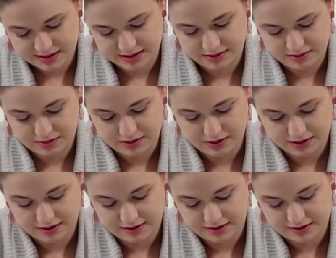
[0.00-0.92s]
you
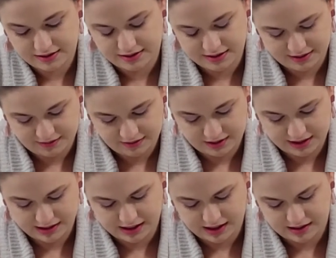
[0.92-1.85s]
are never
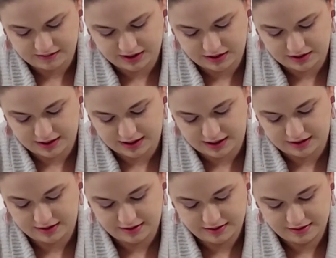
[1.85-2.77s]
getting out of here again.